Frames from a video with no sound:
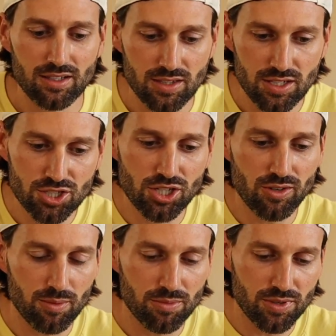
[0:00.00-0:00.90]
This year,
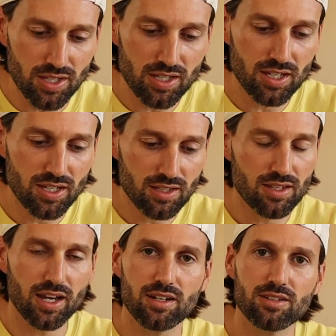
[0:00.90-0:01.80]
I'm thinking
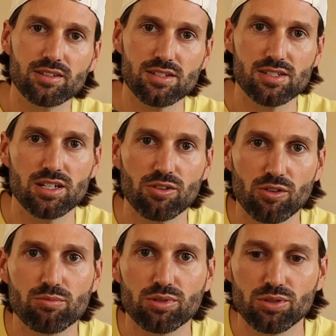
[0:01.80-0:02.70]
that the
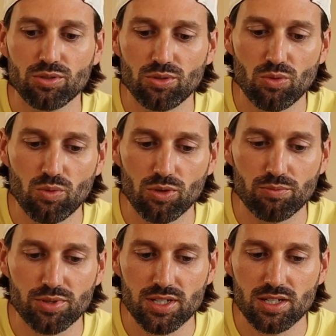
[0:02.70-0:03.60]
Sierra Blue will
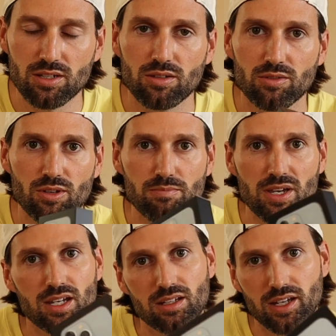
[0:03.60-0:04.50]
be the
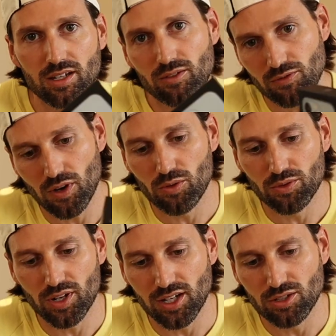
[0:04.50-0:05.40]
main phone
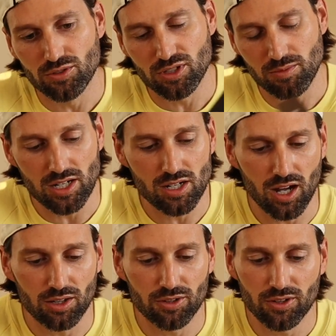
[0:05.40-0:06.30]
that I use, the main
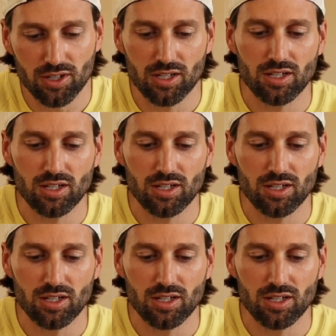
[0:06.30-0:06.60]
color,